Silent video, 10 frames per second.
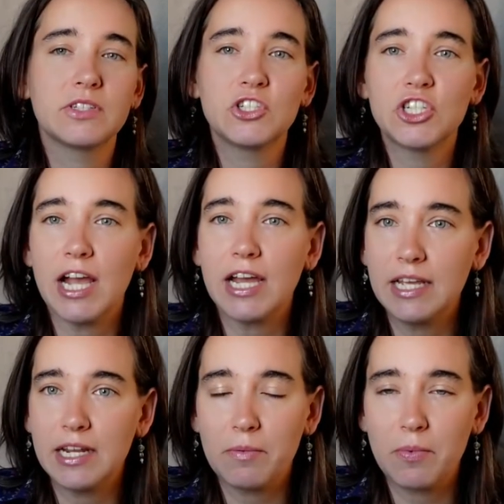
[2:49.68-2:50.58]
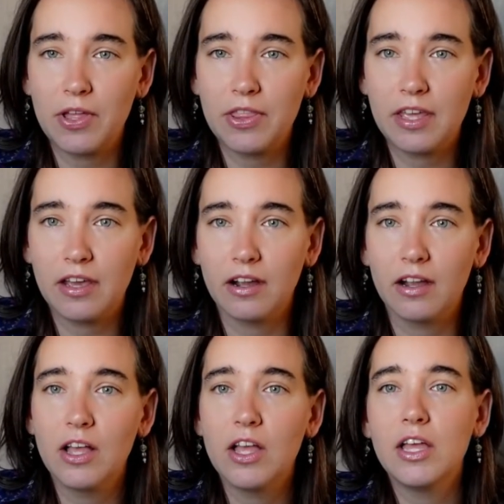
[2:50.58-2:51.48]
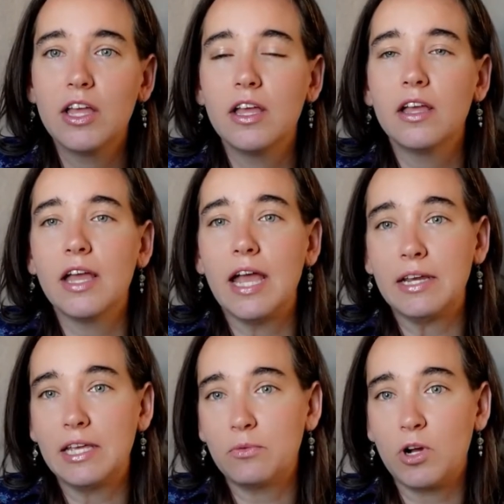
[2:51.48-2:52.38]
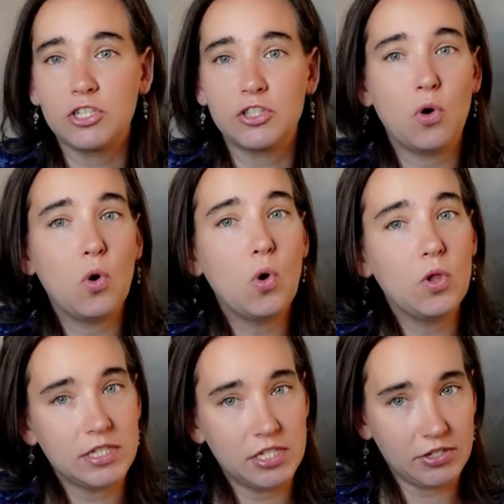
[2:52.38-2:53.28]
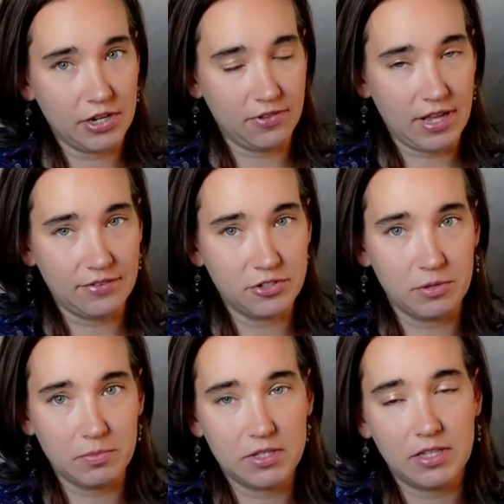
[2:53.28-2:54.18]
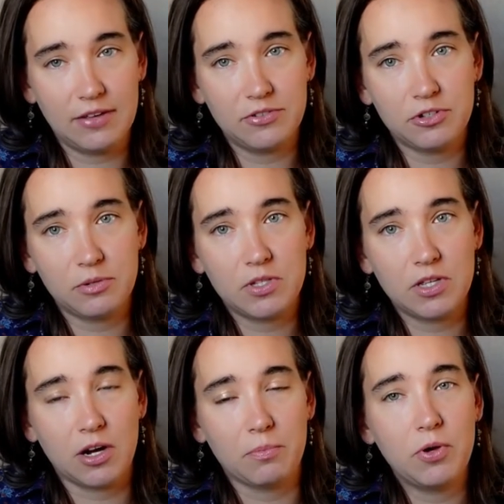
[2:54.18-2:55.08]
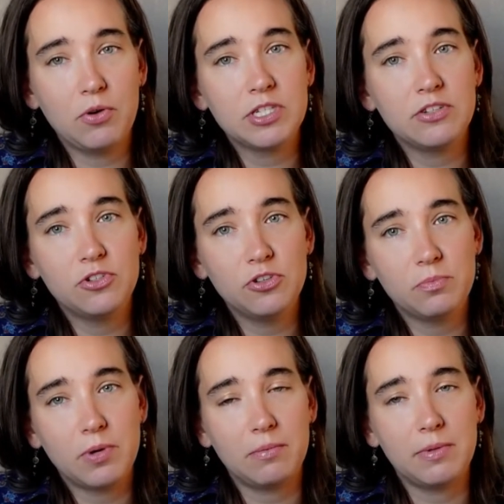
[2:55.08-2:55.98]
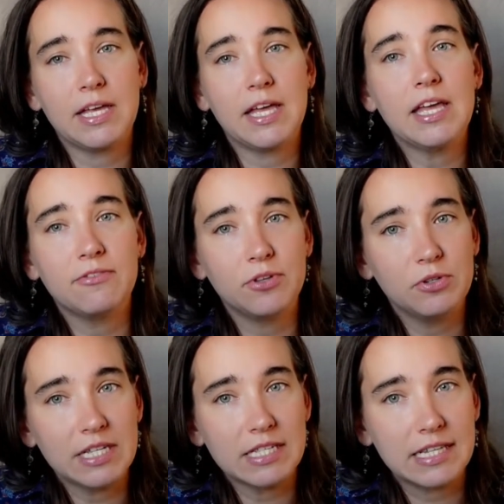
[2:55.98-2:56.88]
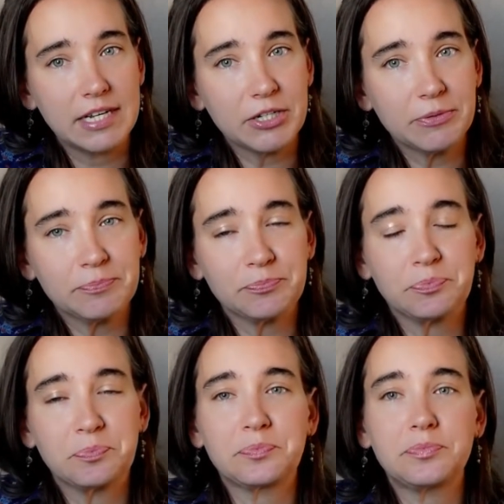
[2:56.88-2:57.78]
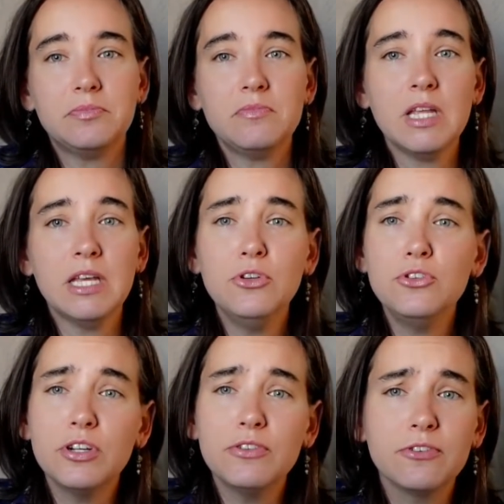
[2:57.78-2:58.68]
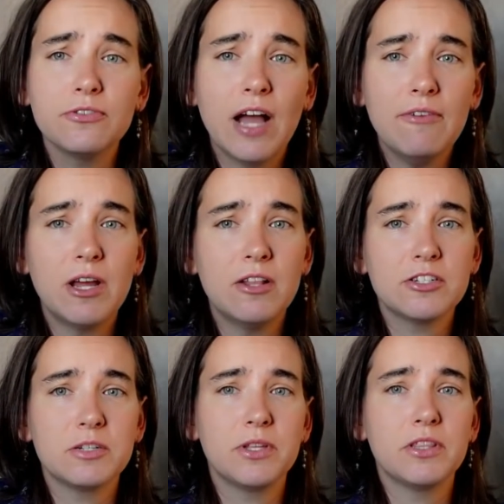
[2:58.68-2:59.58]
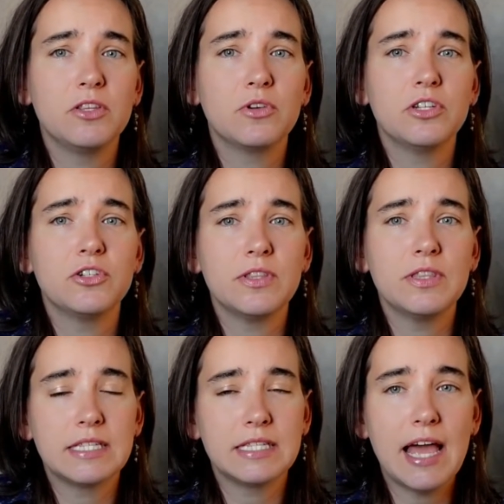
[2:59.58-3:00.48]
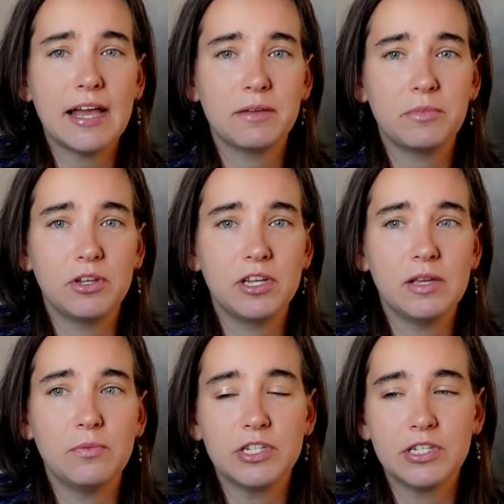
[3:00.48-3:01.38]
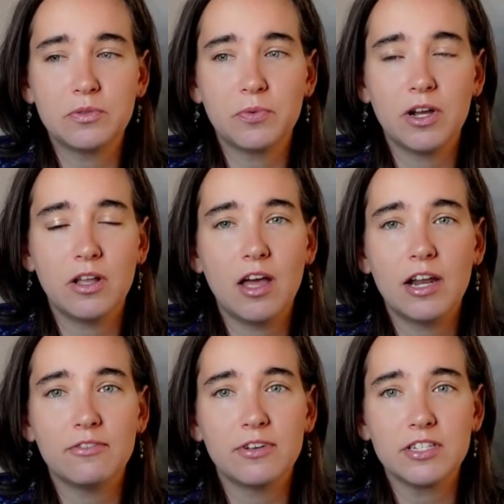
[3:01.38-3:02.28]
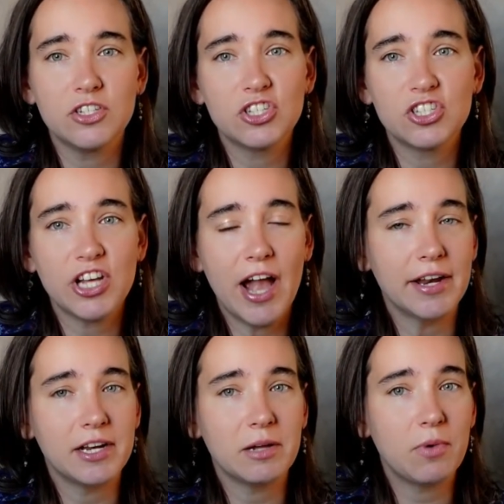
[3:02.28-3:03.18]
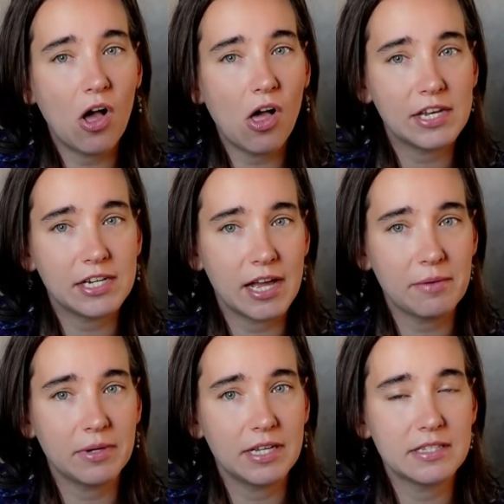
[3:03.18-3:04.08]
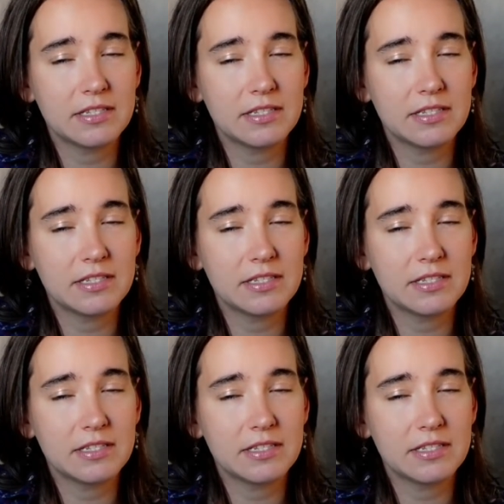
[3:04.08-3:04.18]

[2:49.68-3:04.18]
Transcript: chatting it up on there, and can watch the whole history of live streams. The live streams are posted to the public a few days later. If you join for $5 a month, you can join the Slack community, which is where a lot of us just chat it up all the time and get